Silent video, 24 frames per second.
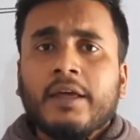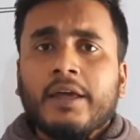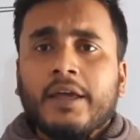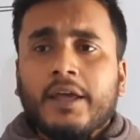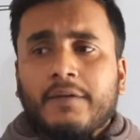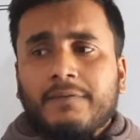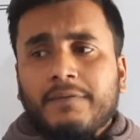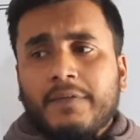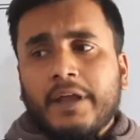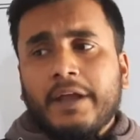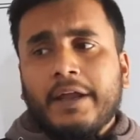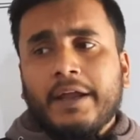
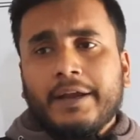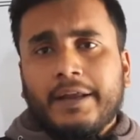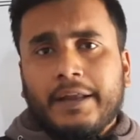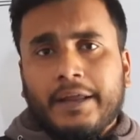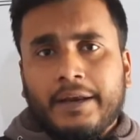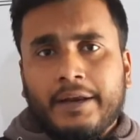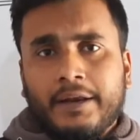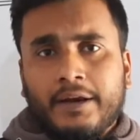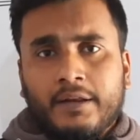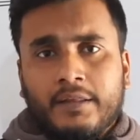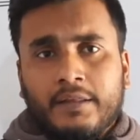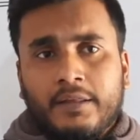if they get
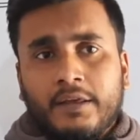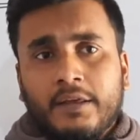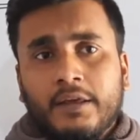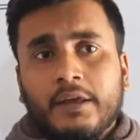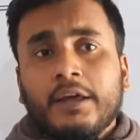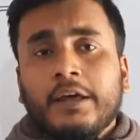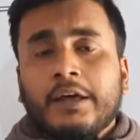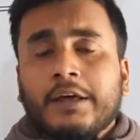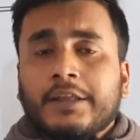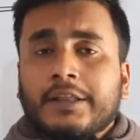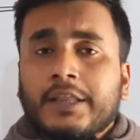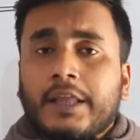energy,
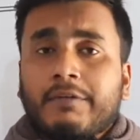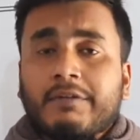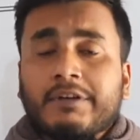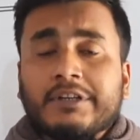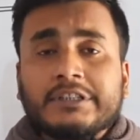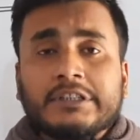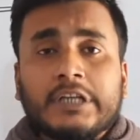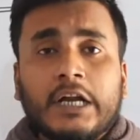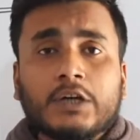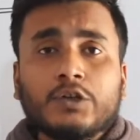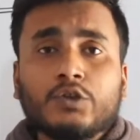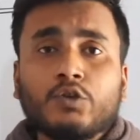they will
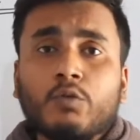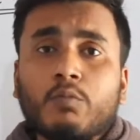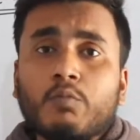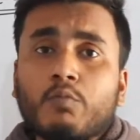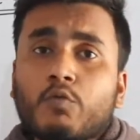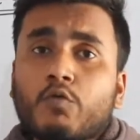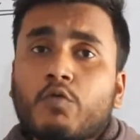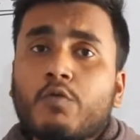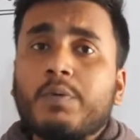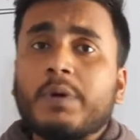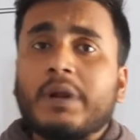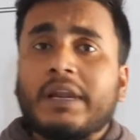start to
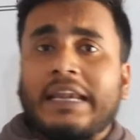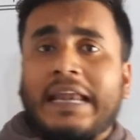move